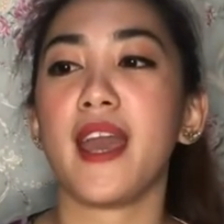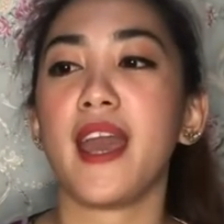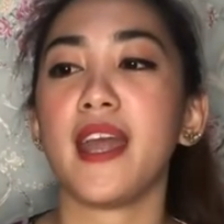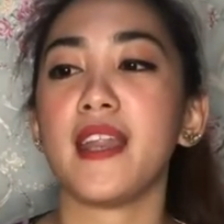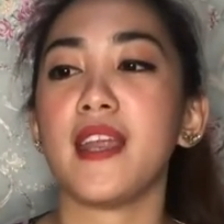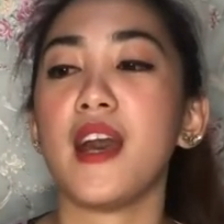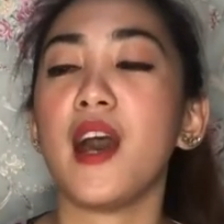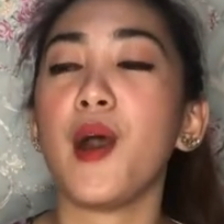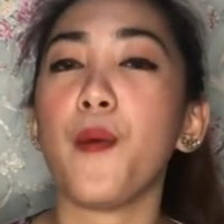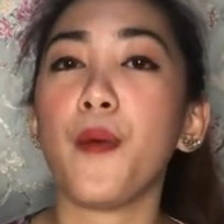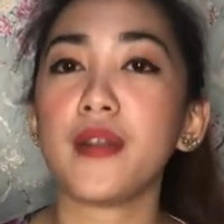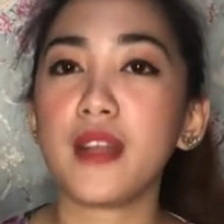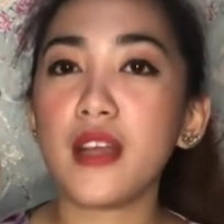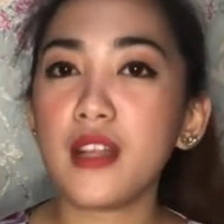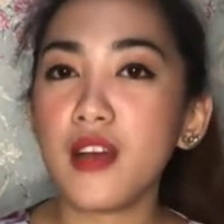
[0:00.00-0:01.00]
and
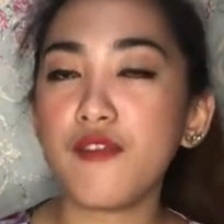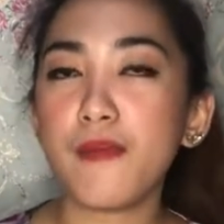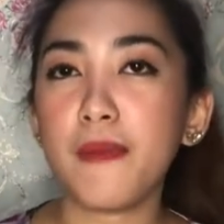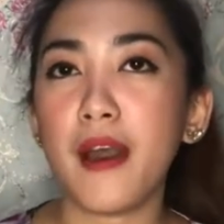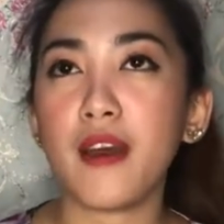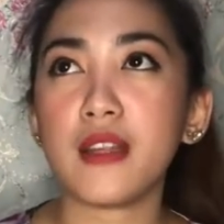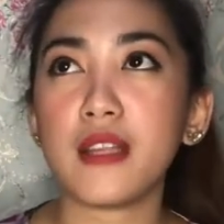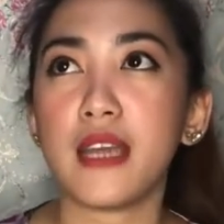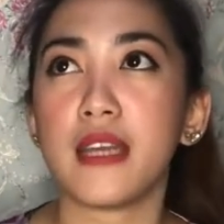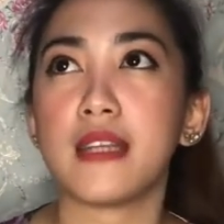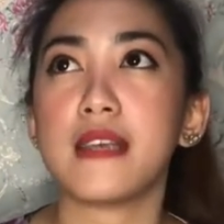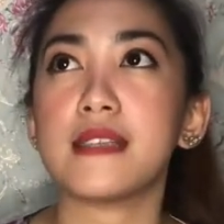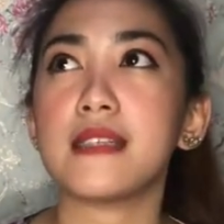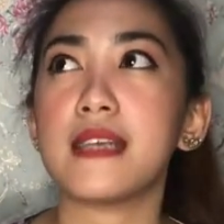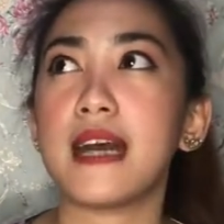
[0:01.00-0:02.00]
what I love about it
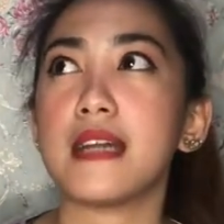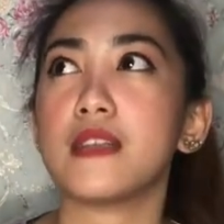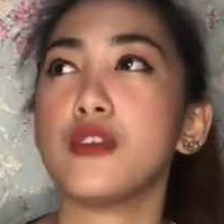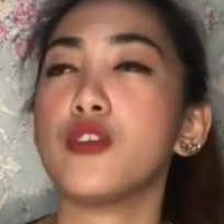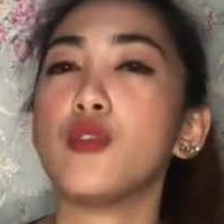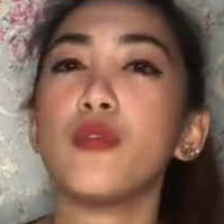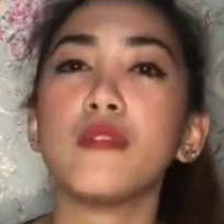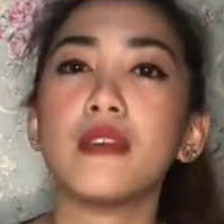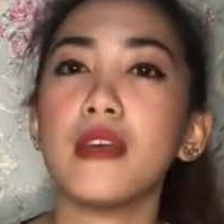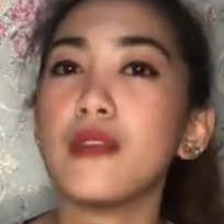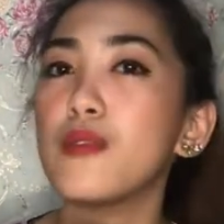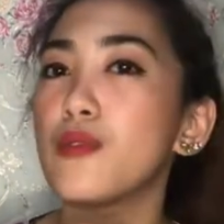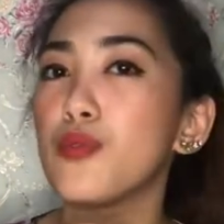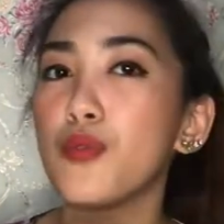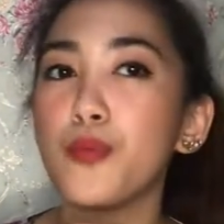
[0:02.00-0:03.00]
is that you don't need
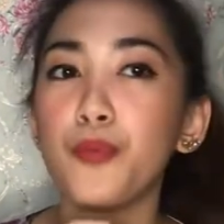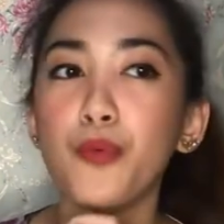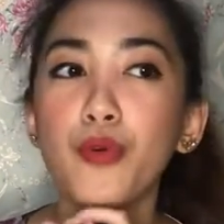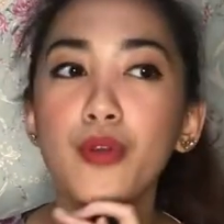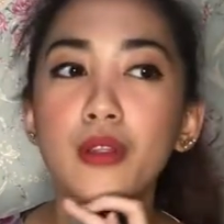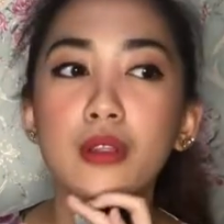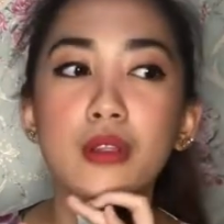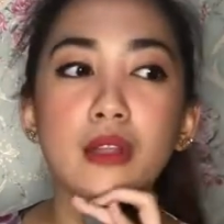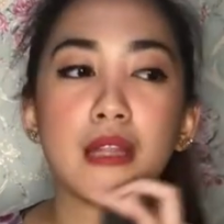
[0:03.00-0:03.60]
to put